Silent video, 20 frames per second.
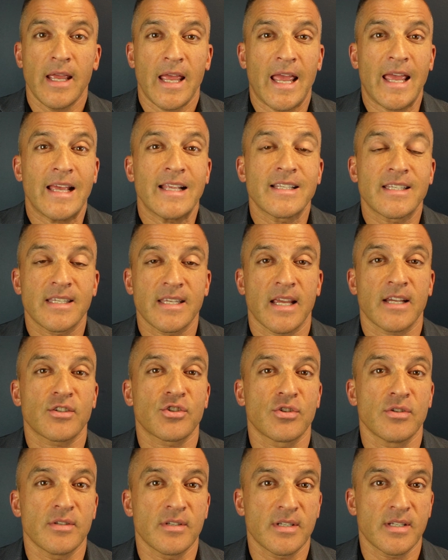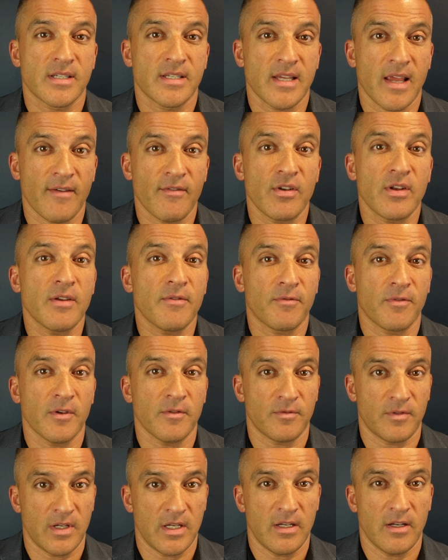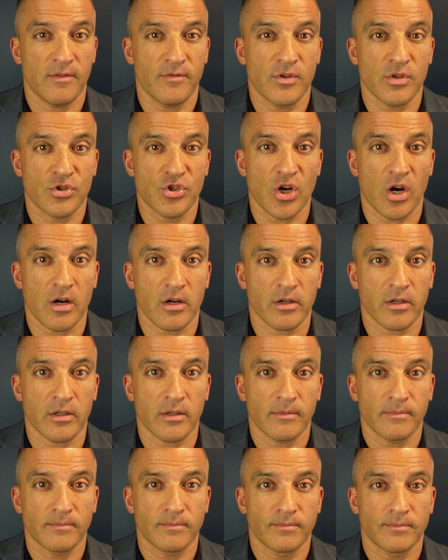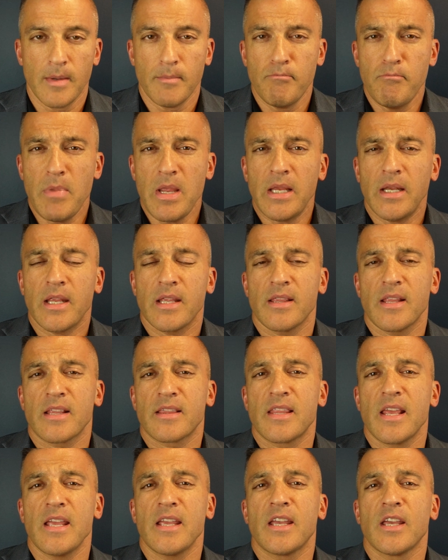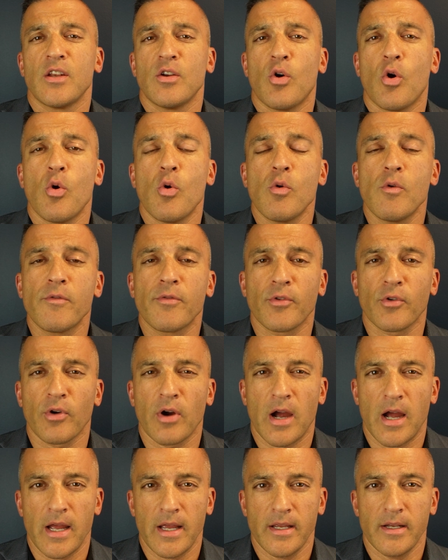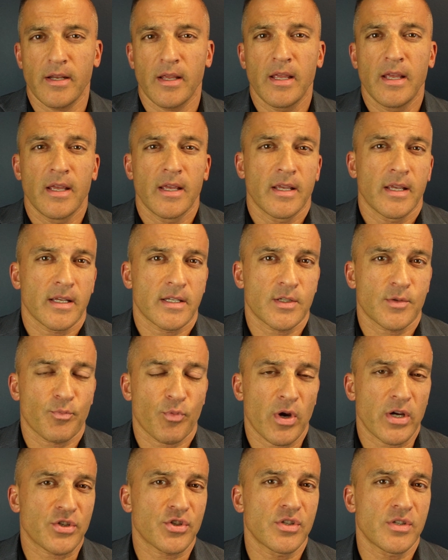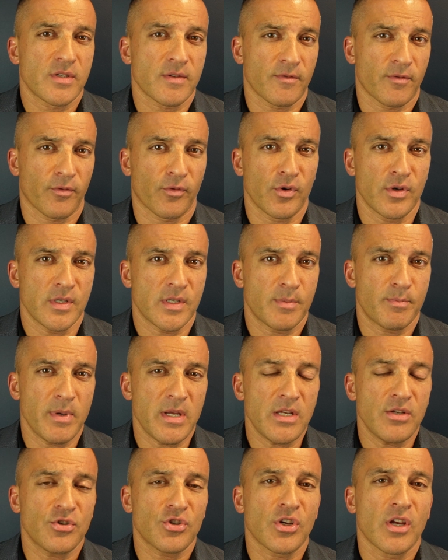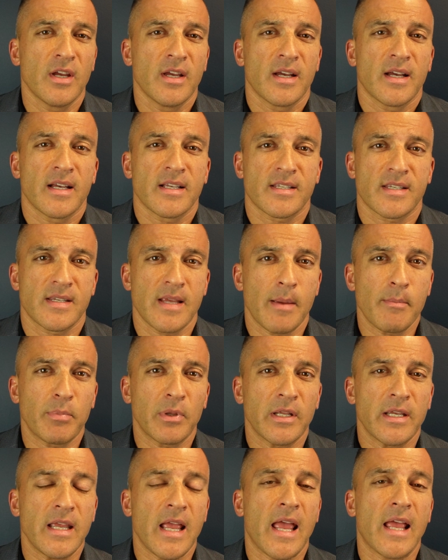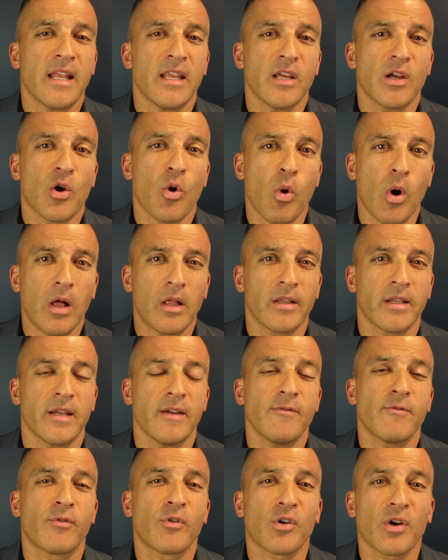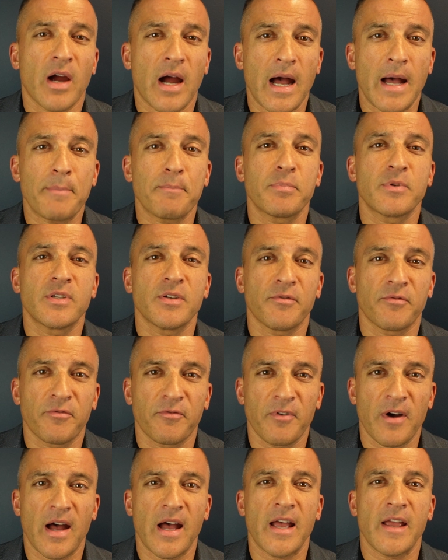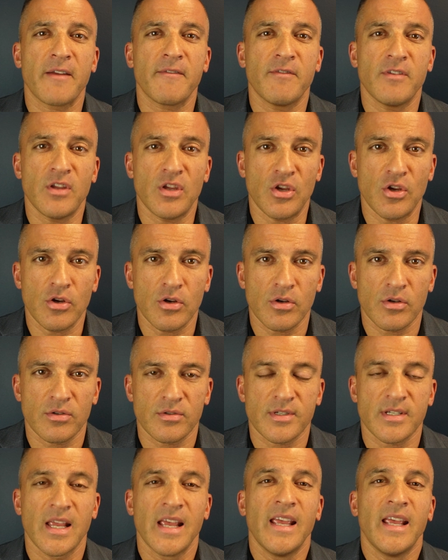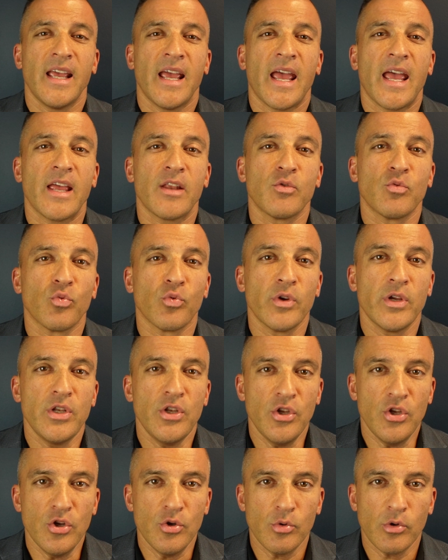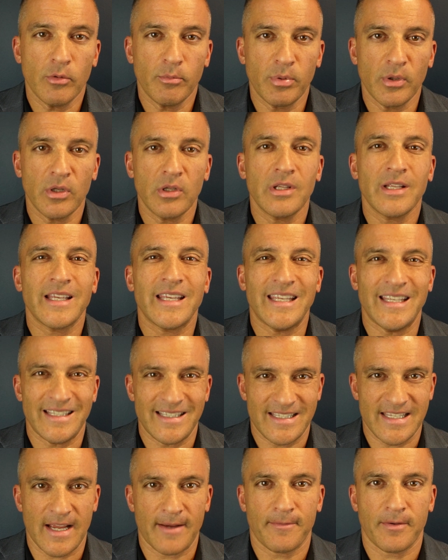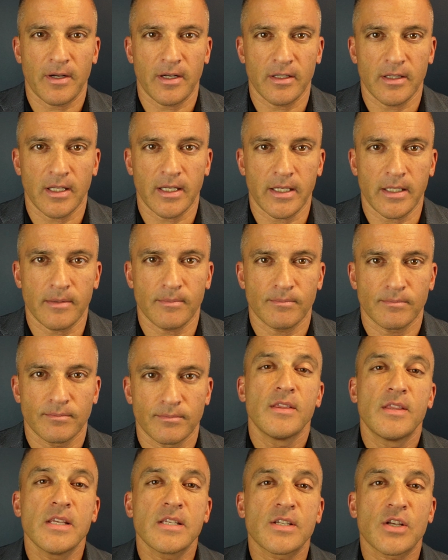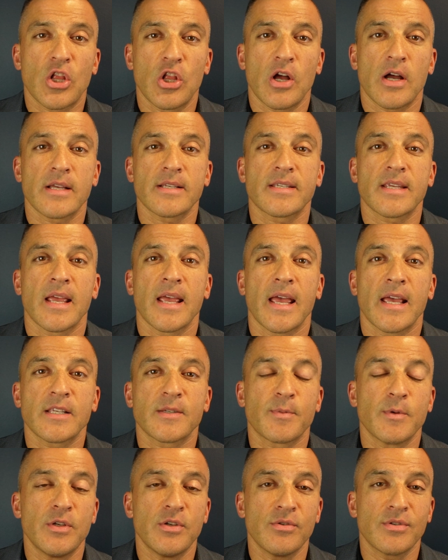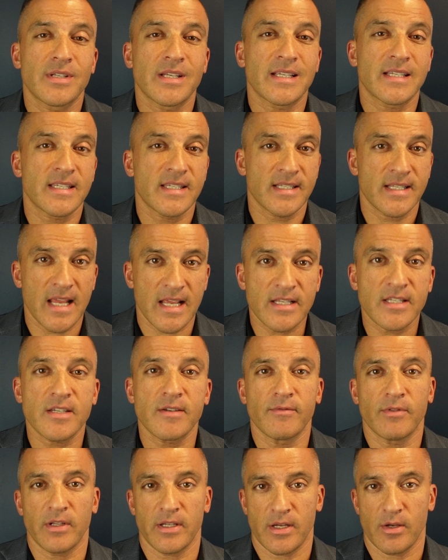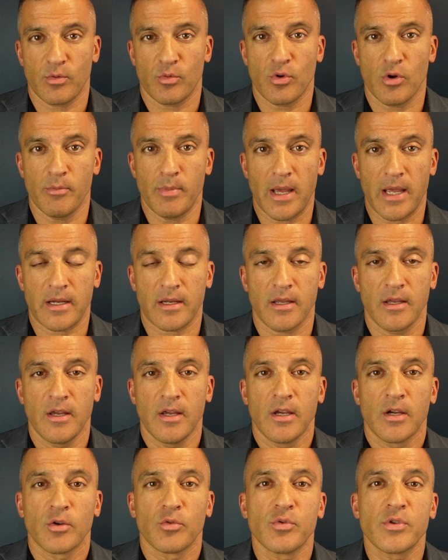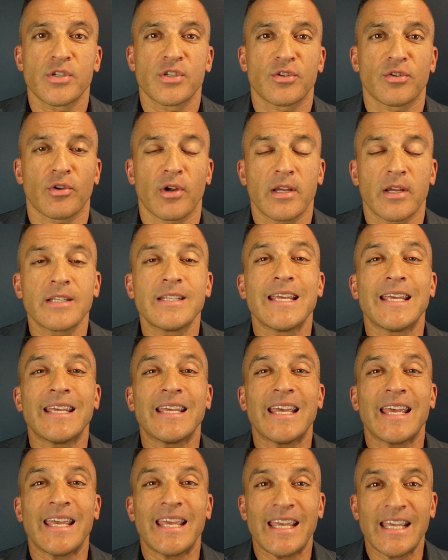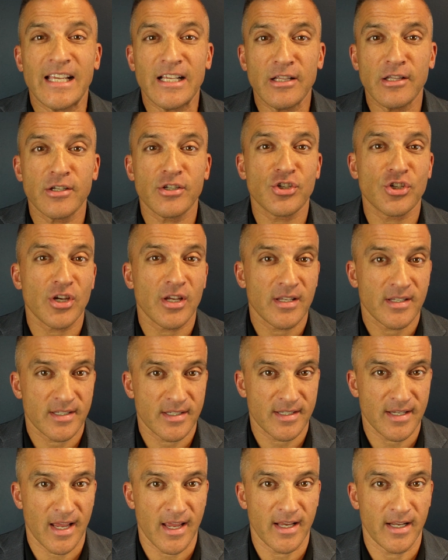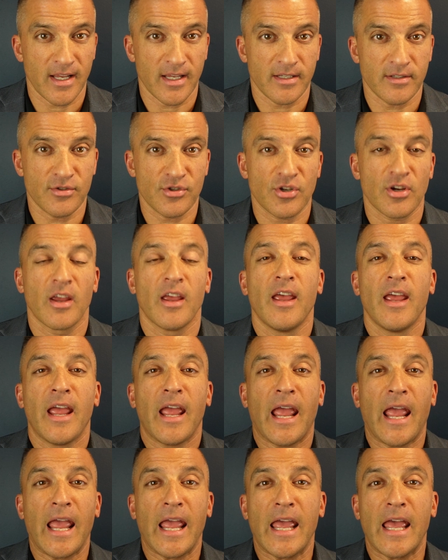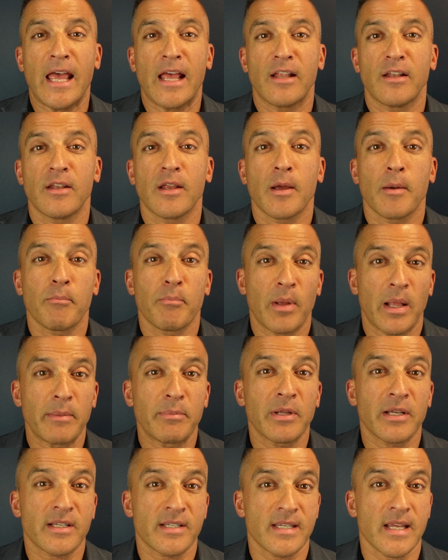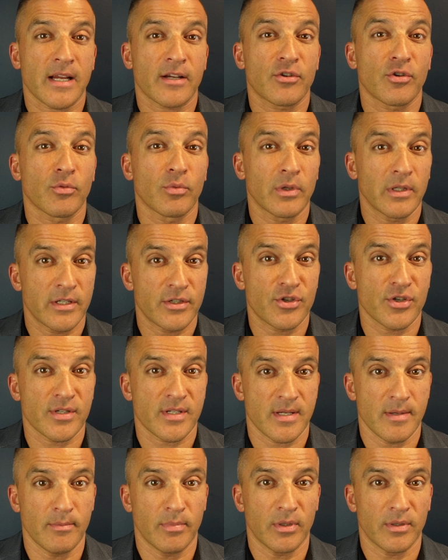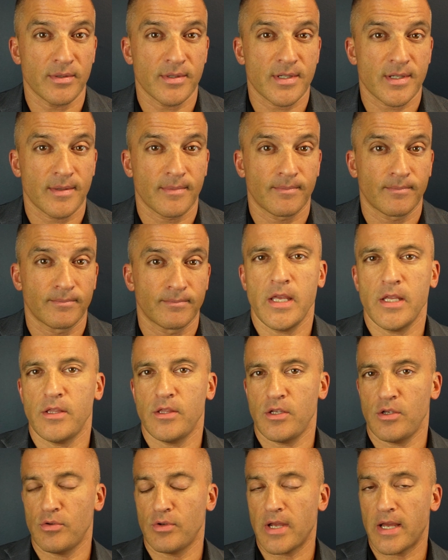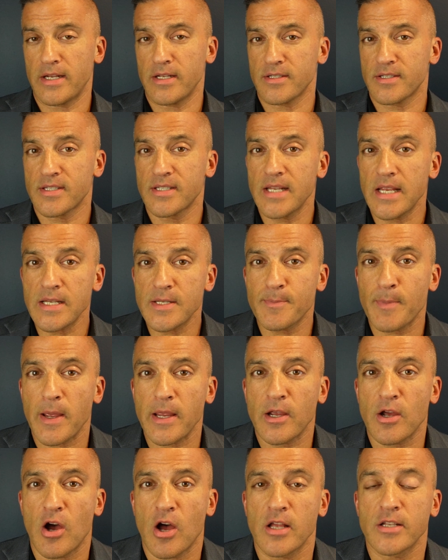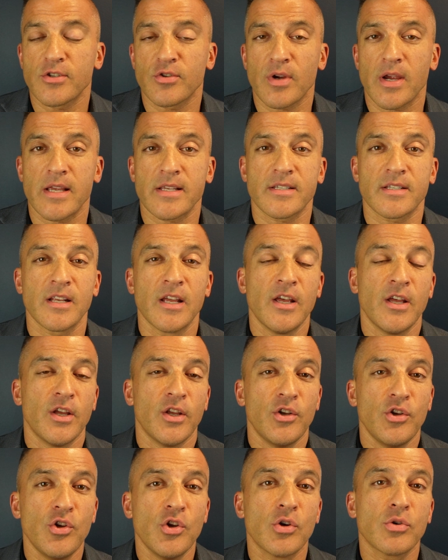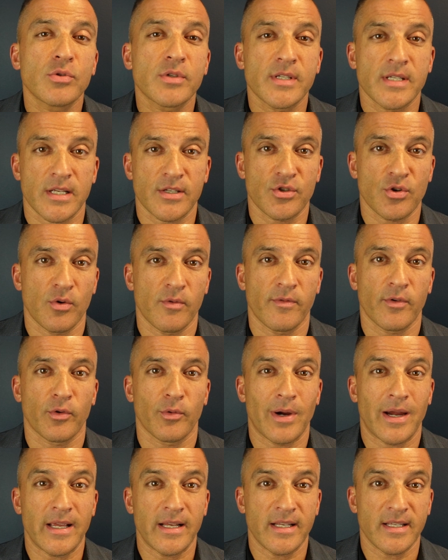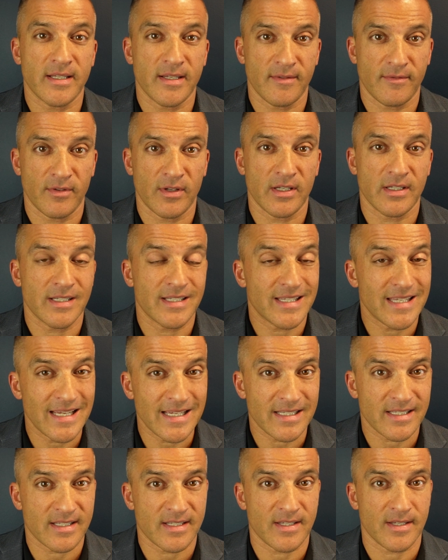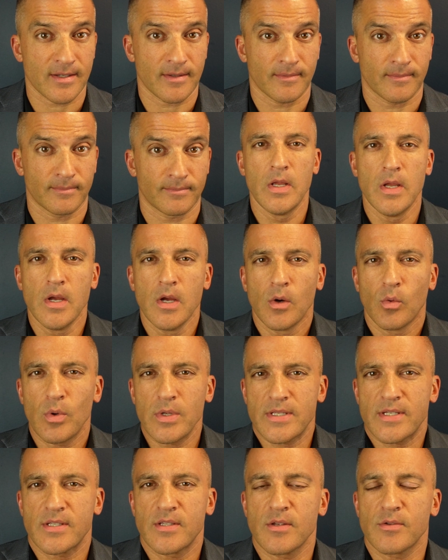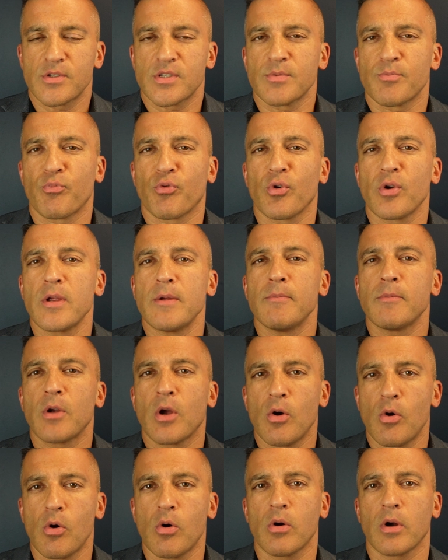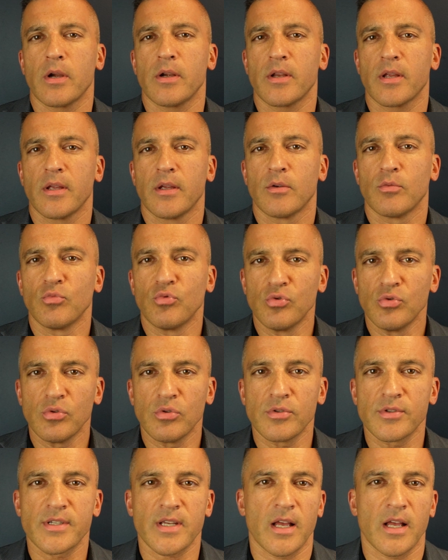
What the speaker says: and Sections 7 to 15 of the Charter, meaning that they can override expressions of free speech, assembly, and equality for up to 5 years and renewable indefinitely. This clause has been used extensively in Quebec, restricting English signage and public sector religious symbols. In the United States, by contrast, no such override even exists. Once the Supreme Court rules